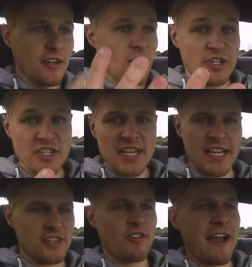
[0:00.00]
I just think
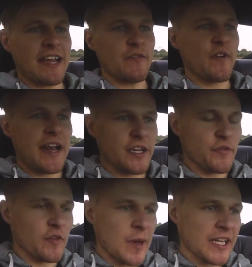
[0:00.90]
it's cracking value
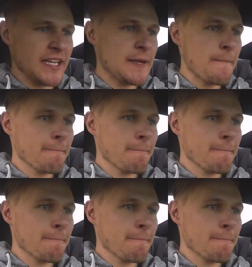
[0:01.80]
for money.